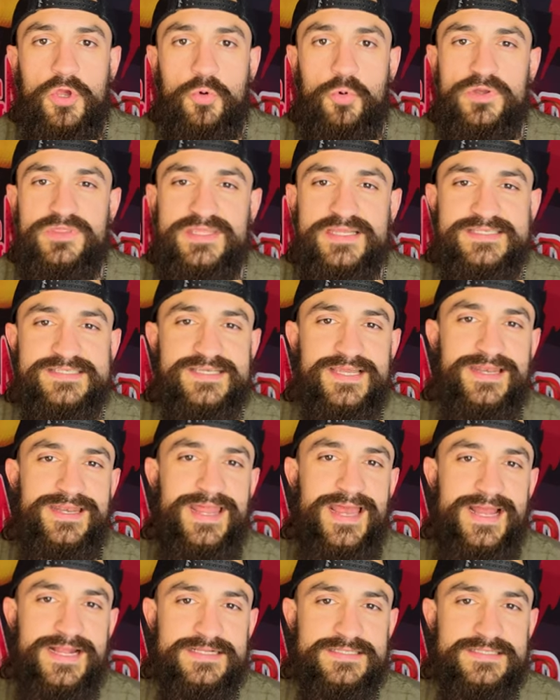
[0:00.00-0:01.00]
When these
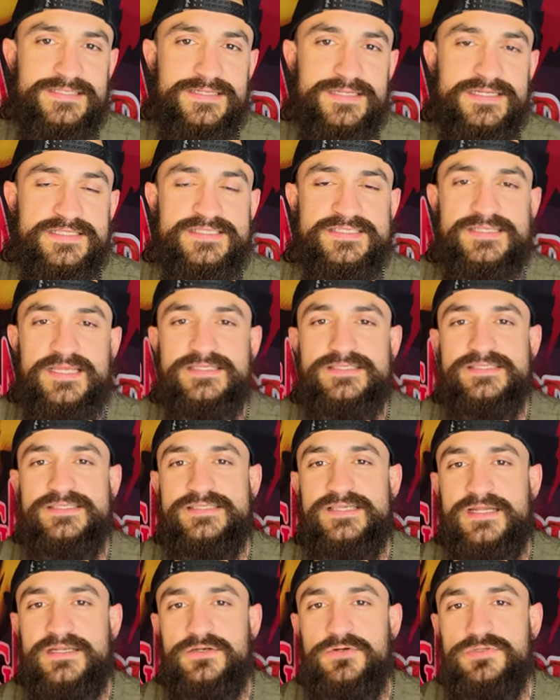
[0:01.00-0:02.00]
connect, it sends
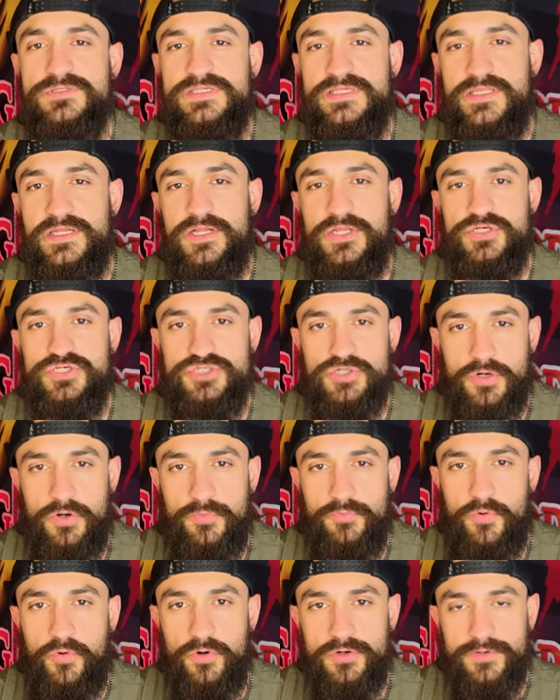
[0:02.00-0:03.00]
signal to the
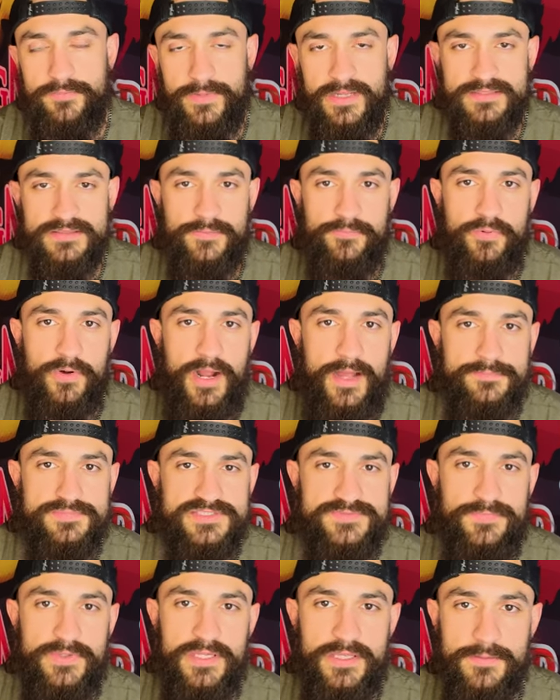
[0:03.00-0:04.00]
control board to make the prop
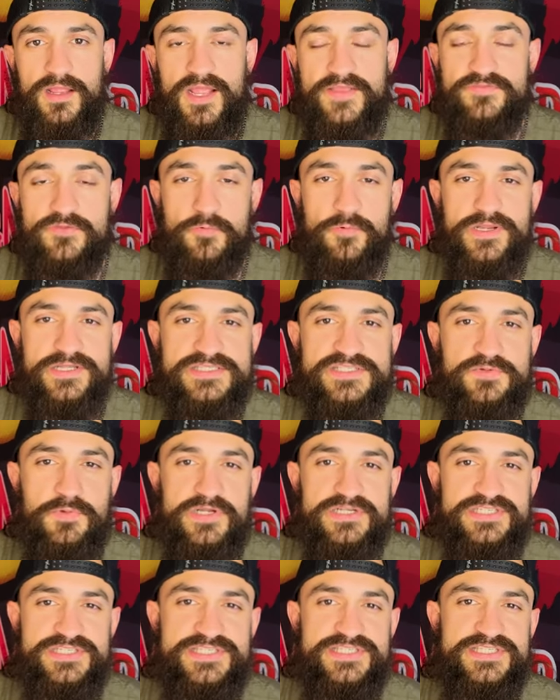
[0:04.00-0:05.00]
spin. If the Reed
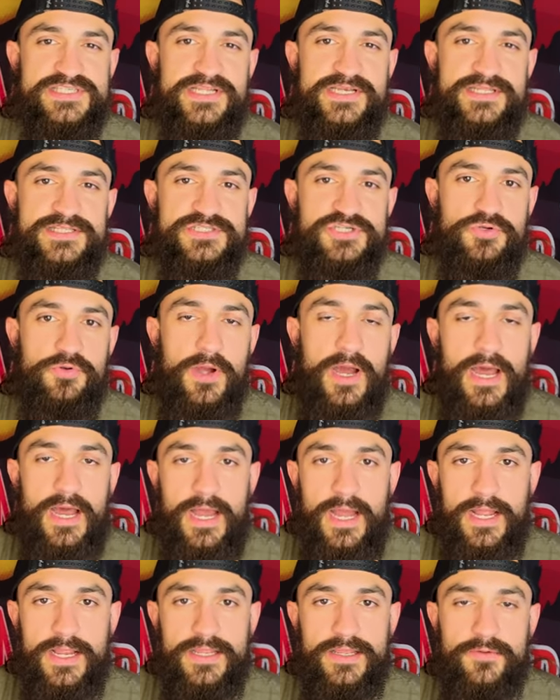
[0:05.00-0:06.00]
switch is seated too
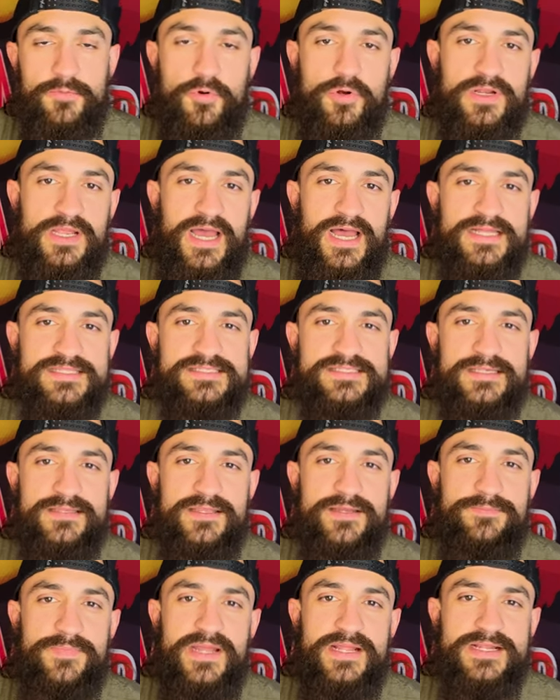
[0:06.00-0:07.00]
high, it will
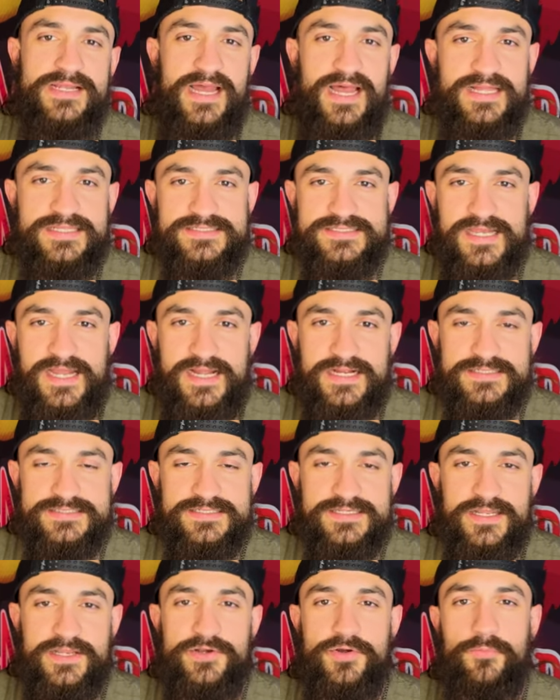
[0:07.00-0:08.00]
constantly make
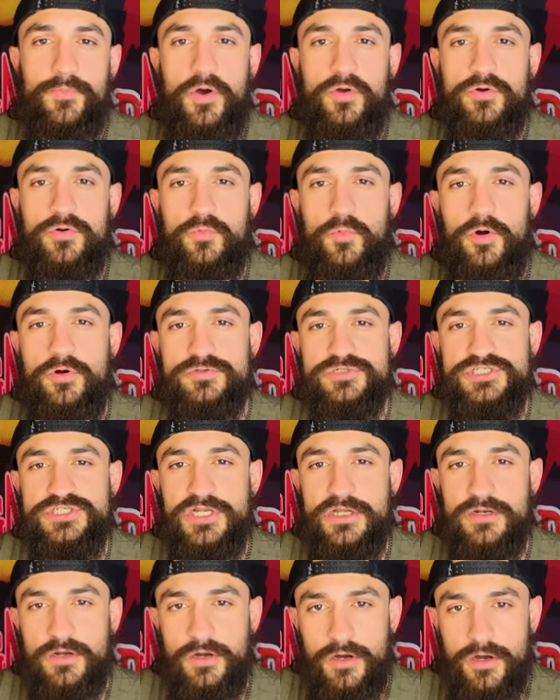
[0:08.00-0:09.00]
contact and your motor won't
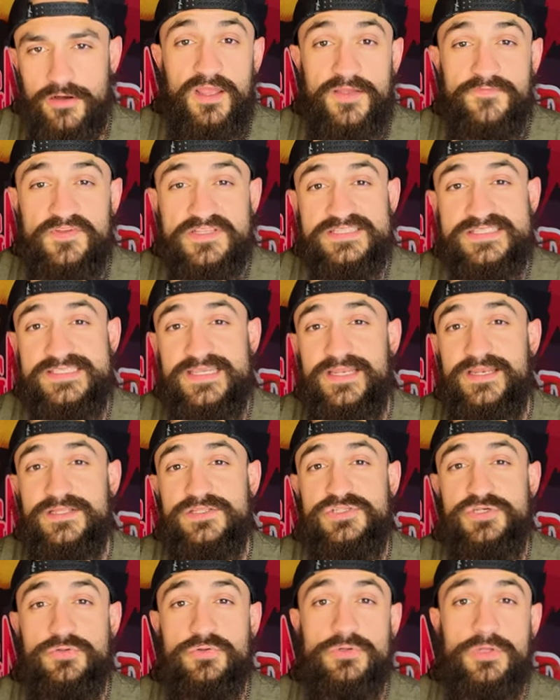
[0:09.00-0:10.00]
shut off. If it's
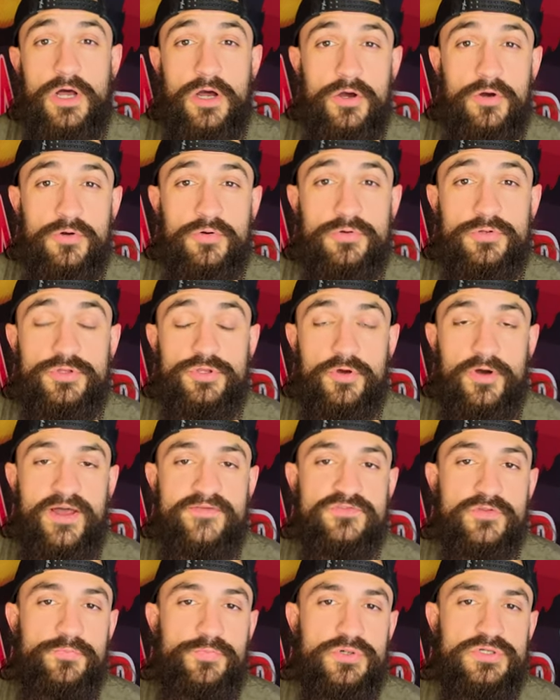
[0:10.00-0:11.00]
seated too low, you'll
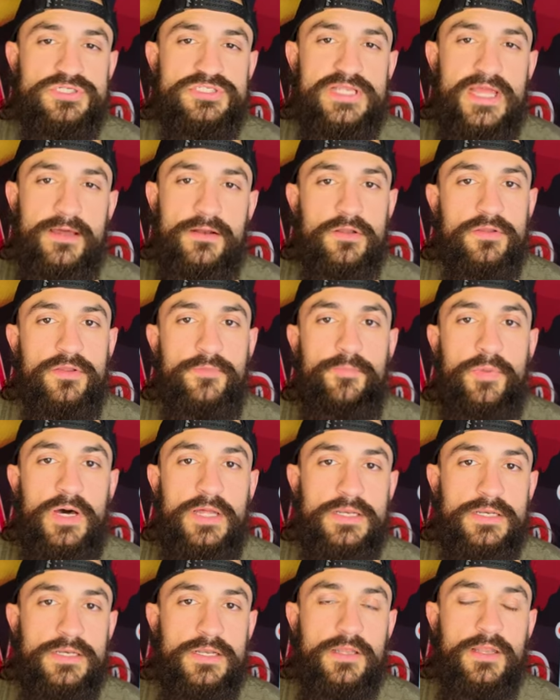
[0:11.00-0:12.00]
have to push down on the
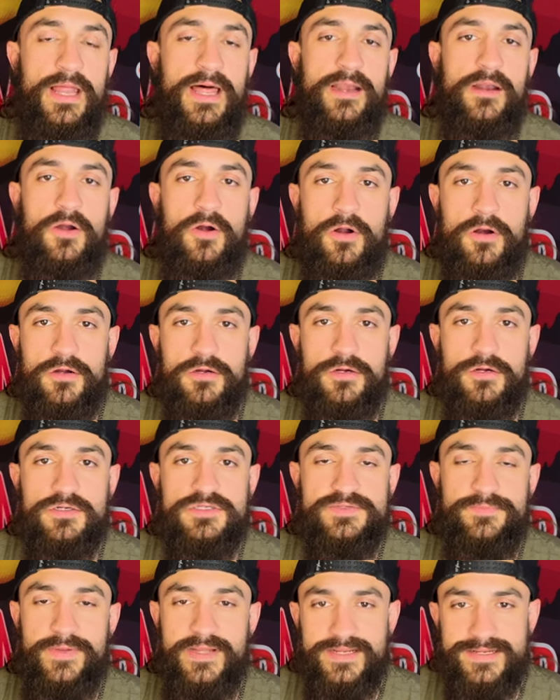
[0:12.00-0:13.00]
button a lot
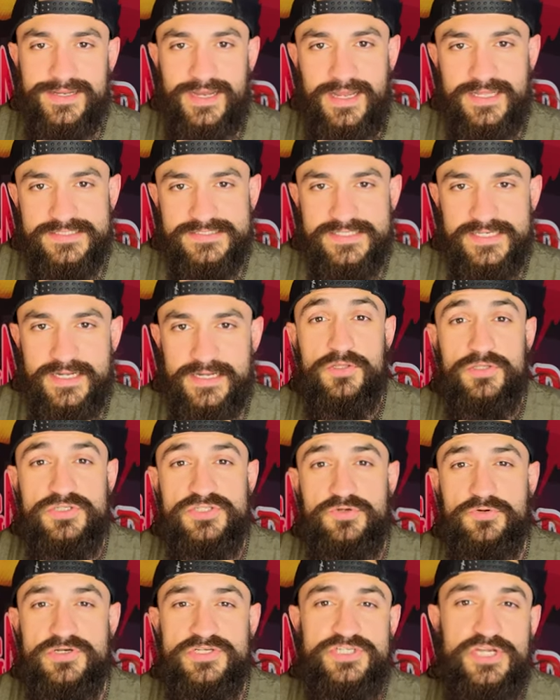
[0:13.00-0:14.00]
harder to make contact.
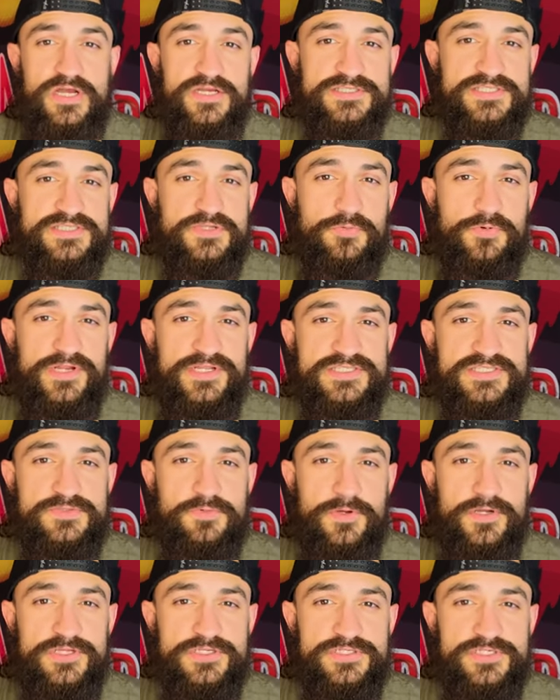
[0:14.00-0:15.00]
To adjust the Reed
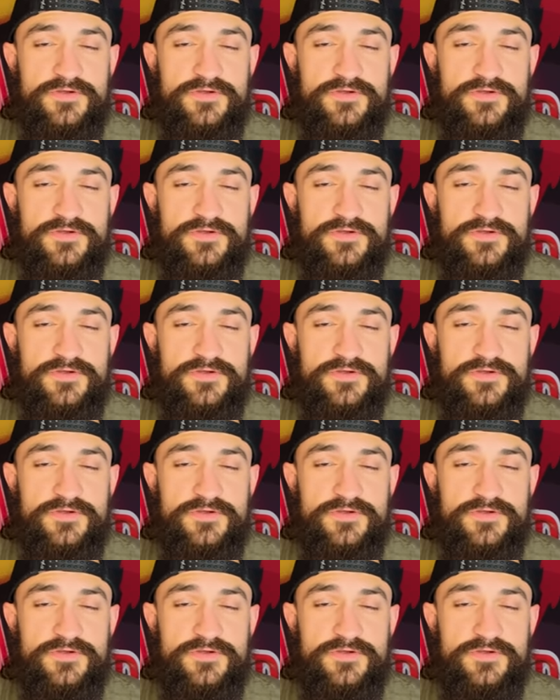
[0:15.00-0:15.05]
switch,